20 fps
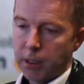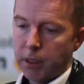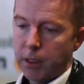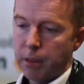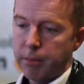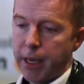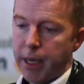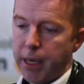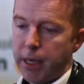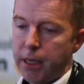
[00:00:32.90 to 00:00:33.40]

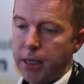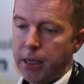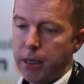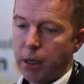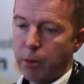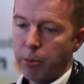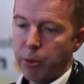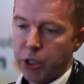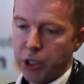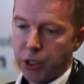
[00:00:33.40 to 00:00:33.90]
The main
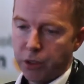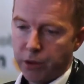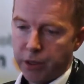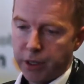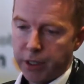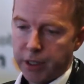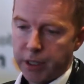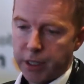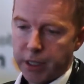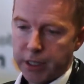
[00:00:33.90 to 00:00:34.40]

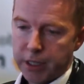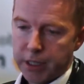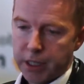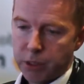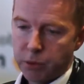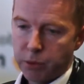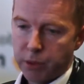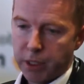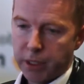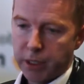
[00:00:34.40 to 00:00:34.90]
opportunity that
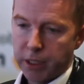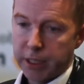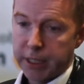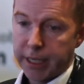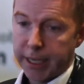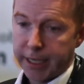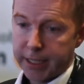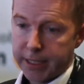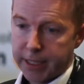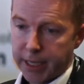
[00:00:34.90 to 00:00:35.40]
exists within the
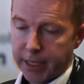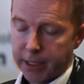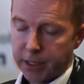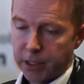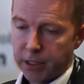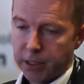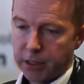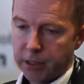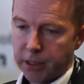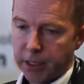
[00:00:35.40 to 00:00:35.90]
tech
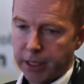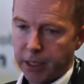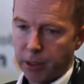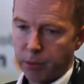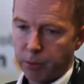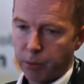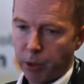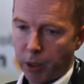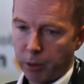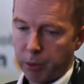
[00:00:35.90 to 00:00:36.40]
sector
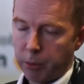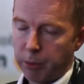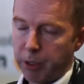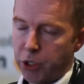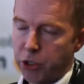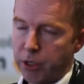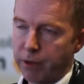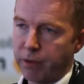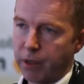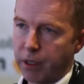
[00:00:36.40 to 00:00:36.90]
are probably
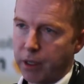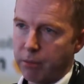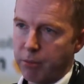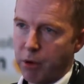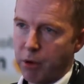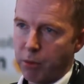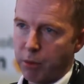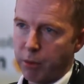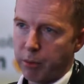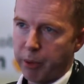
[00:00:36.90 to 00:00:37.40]
driven at the
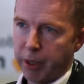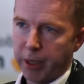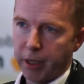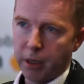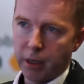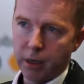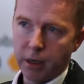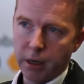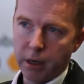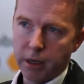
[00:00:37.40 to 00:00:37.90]
moment by a
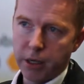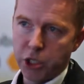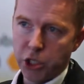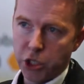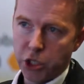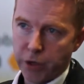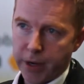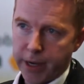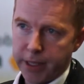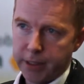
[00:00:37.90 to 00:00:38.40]
lot of large
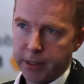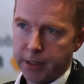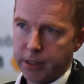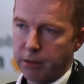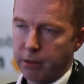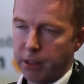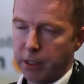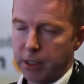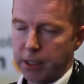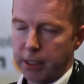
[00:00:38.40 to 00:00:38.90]
trends,
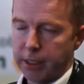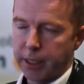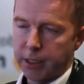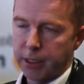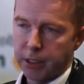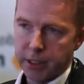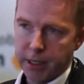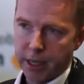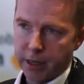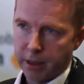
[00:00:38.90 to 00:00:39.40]
so things like
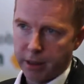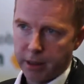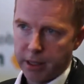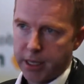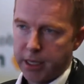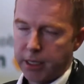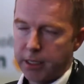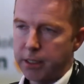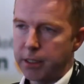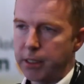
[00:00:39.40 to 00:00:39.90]
Internet of
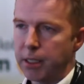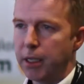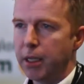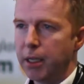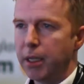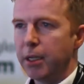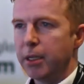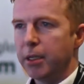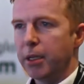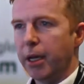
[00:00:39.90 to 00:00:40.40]
Things,
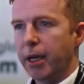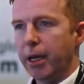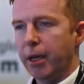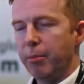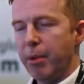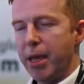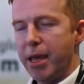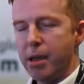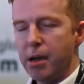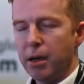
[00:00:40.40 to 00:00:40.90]

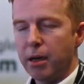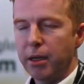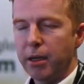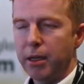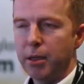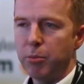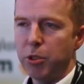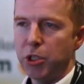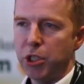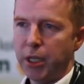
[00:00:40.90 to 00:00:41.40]

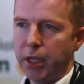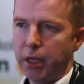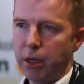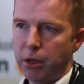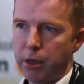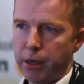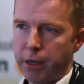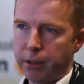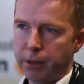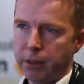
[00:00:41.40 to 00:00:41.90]
AI, machine
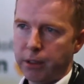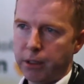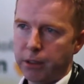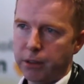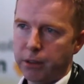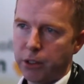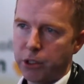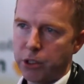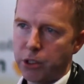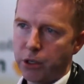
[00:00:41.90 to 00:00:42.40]
learning,
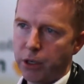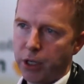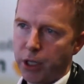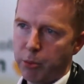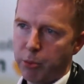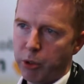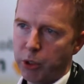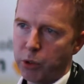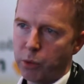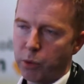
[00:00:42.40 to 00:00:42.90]
they're certainly the
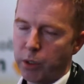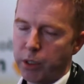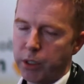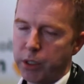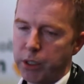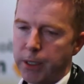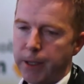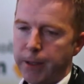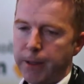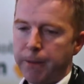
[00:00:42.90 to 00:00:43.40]

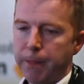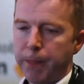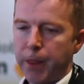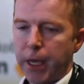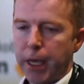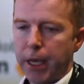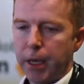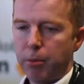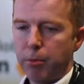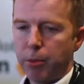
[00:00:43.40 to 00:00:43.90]
buzzwords.
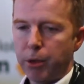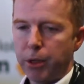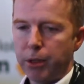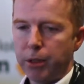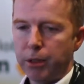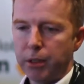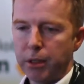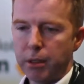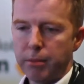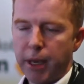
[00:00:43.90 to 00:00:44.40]
But I
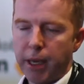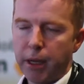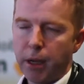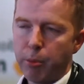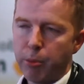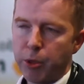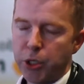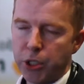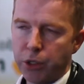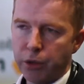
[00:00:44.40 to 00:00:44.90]
think that the main
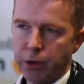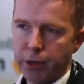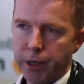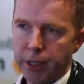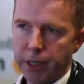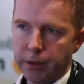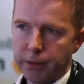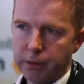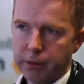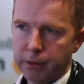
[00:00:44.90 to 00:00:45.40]

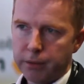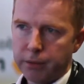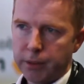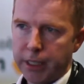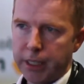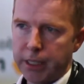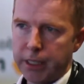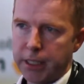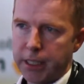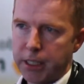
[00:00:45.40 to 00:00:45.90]
opportunity
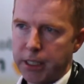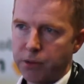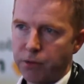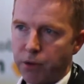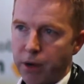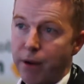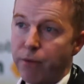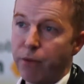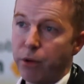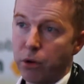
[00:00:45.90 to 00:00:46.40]
exists
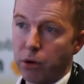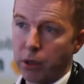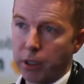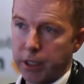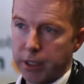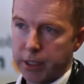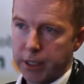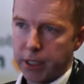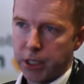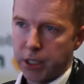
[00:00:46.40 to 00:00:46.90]
for every
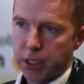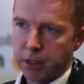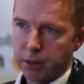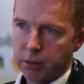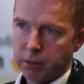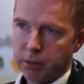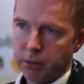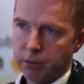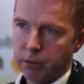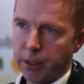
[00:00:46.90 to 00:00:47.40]
organization
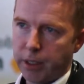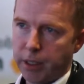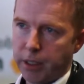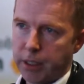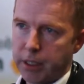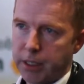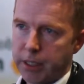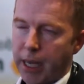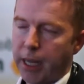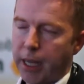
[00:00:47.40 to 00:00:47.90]
in
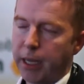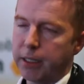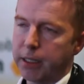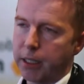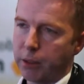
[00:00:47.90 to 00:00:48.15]
its talent